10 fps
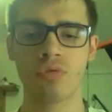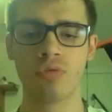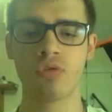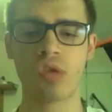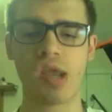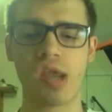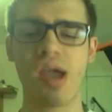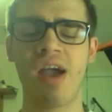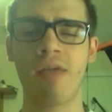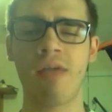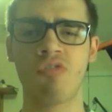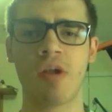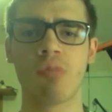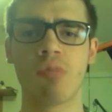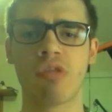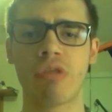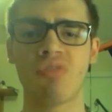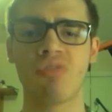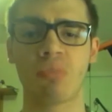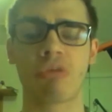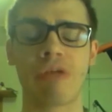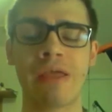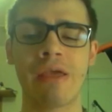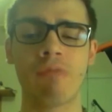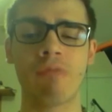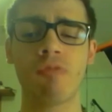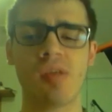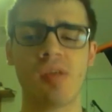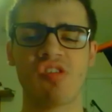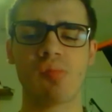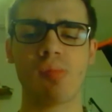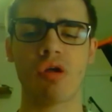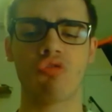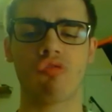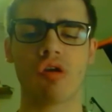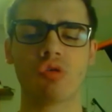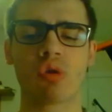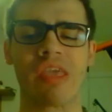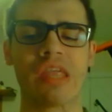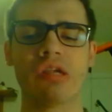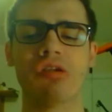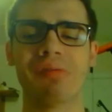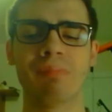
Today I have shared with you some great information about Toronto, Canada.